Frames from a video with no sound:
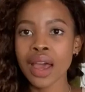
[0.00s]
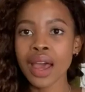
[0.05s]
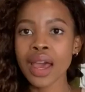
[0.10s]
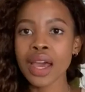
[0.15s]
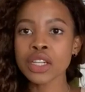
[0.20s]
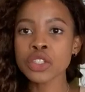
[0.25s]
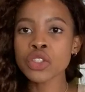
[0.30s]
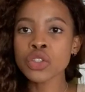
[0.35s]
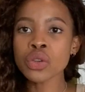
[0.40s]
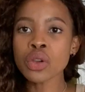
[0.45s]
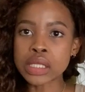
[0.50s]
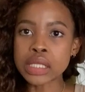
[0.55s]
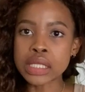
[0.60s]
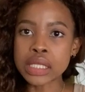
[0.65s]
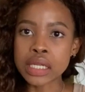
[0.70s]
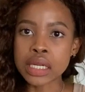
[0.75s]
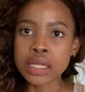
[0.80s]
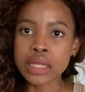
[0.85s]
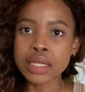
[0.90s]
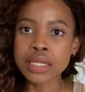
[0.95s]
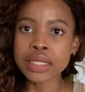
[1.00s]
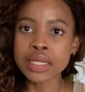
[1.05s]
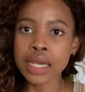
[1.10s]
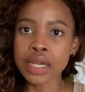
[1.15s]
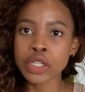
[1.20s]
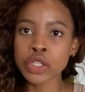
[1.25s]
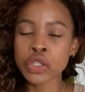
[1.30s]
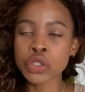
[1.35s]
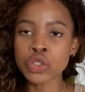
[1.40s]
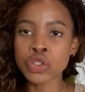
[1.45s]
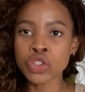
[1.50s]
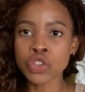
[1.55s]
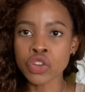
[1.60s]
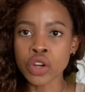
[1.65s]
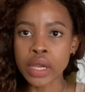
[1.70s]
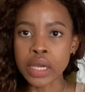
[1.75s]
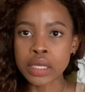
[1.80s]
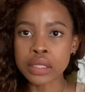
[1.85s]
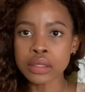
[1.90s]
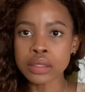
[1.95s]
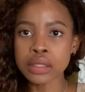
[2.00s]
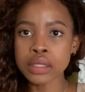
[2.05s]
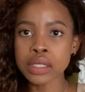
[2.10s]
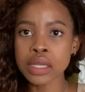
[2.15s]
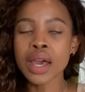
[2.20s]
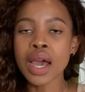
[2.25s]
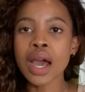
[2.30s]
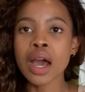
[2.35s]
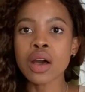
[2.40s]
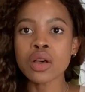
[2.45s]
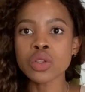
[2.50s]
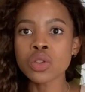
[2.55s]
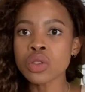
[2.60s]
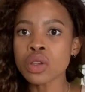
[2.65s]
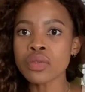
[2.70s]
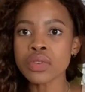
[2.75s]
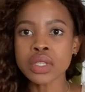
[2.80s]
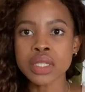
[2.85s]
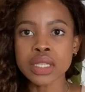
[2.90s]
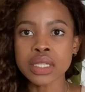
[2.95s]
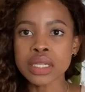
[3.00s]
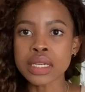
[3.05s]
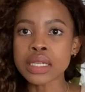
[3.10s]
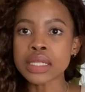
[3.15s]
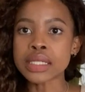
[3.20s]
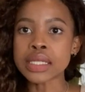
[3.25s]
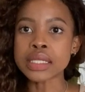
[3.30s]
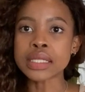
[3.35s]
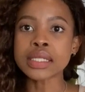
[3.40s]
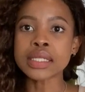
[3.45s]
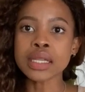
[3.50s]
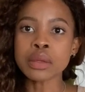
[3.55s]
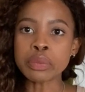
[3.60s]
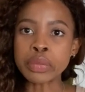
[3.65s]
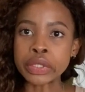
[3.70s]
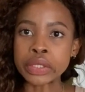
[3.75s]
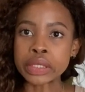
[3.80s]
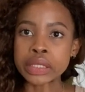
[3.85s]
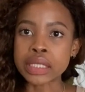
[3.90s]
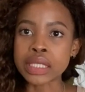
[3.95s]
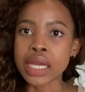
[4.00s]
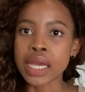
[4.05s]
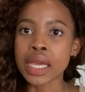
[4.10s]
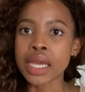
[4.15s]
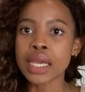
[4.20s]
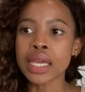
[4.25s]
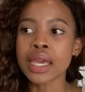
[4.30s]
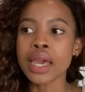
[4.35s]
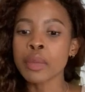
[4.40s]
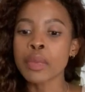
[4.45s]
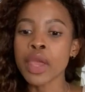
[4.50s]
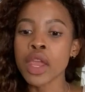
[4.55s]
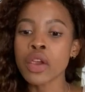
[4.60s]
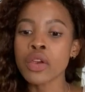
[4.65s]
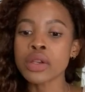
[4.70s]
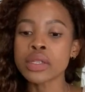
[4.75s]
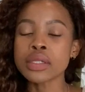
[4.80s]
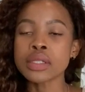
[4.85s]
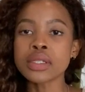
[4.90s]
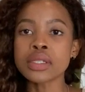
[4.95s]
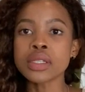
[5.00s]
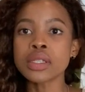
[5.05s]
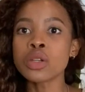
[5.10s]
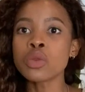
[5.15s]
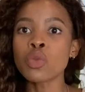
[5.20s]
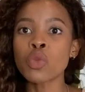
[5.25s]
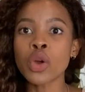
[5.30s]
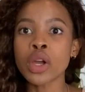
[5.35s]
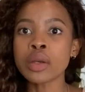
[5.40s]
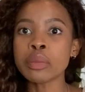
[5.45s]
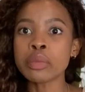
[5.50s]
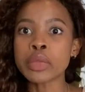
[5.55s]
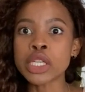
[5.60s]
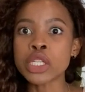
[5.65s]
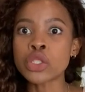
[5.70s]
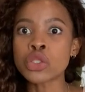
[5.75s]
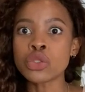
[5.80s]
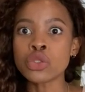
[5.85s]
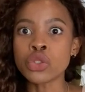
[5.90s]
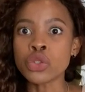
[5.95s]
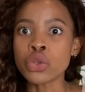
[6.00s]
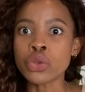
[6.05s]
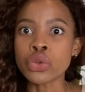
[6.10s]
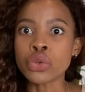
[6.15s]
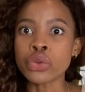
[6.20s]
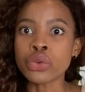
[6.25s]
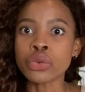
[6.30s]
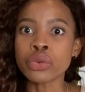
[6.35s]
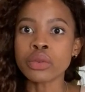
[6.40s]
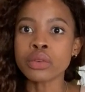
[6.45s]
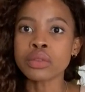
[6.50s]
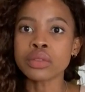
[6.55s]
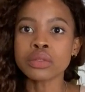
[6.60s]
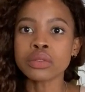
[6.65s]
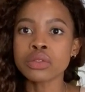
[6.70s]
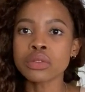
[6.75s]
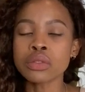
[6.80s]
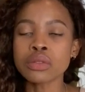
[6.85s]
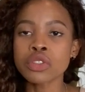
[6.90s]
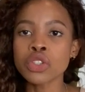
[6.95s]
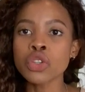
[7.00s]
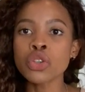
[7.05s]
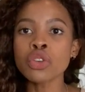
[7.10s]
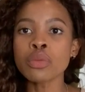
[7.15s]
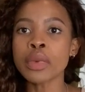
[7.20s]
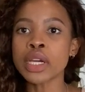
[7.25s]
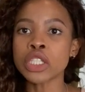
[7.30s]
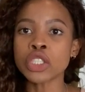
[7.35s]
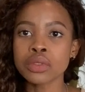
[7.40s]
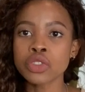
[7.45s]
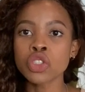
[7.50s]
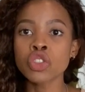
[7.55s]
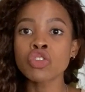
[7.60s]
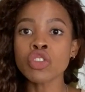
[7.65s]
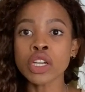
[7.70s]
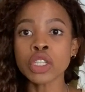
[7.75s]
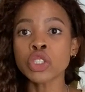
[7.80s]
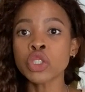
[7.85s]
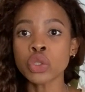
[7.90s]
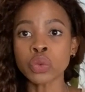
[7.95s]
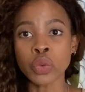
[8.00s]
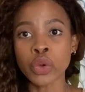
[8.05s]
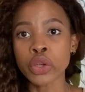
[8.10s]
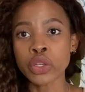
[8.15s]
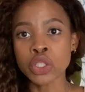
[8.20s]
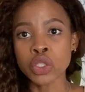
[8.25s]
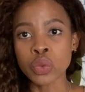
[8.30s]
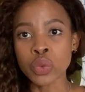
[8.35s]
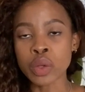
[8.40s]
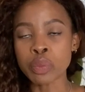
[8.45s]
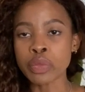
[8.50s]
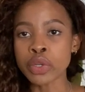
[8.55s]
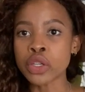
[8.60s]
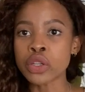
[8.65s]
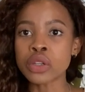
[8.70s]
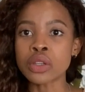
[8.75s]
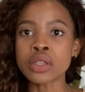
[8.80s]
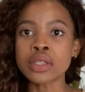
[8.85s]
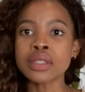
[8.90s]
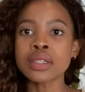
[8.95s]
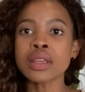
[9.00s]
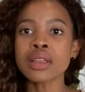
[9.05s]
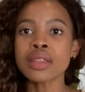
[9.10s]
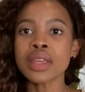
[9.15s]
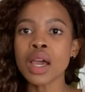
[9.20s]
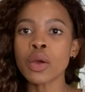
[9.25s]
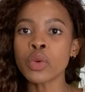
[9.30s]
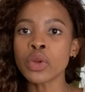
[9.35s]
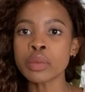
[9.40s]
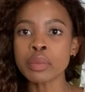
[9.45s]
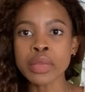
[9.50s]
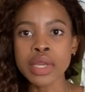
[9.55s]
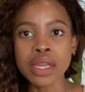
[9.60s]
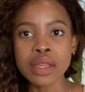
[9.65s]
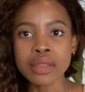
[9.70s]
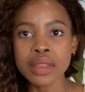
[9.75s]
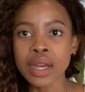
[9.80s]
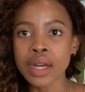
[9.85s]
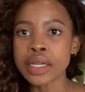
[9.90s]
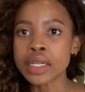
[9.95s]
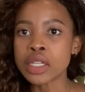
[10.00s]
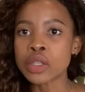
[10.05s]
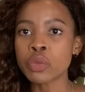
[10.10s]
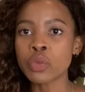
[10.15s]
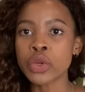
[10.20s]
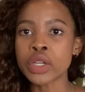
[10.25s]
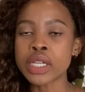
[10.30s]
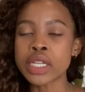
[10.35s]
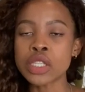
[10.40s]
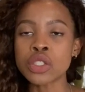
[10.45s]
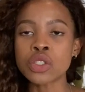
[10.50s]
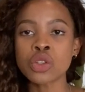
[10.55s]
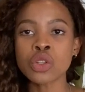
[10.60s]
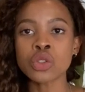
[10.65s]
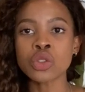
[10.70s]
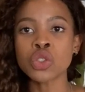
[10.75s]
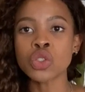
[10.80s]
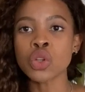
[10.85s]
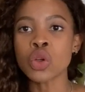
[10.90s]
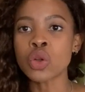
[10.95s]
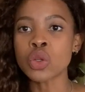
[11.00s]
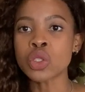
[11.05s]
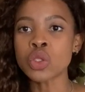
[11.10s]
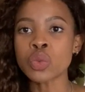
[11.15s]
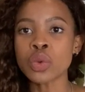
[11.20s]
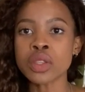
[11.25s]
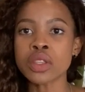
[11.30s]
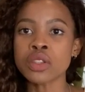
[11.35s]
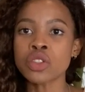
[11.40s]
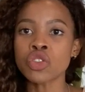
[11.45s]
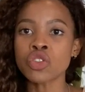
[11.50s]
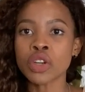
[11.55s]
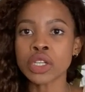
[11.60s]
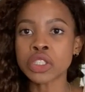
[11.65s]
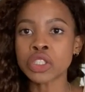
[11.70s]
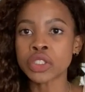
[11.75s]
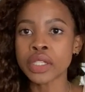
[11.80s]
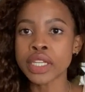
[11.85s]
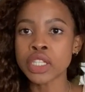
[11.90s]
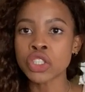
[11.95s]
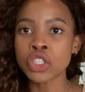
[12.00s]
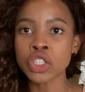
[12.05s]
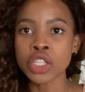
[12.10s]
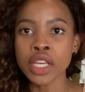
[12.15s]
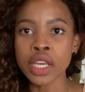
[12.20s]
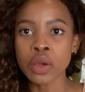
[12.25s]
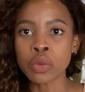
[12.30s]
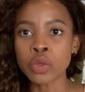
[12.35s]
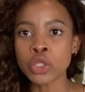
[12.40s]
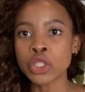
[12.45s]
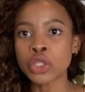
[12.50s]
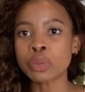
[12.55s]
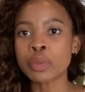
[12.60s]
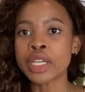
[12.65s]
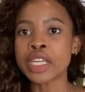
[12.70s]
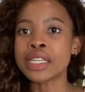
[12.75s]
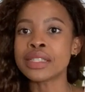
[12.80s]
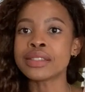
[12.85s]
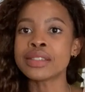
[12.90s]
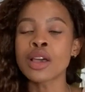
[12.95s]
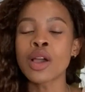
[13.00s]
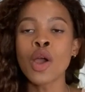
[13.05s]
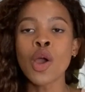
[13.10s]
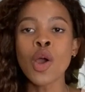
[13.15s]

I had to consider the side constraints. The house obviously is an existing building. My parents didn't want me to do too much structural work to it because that would mean that I would need to consult with a structural engineer, which means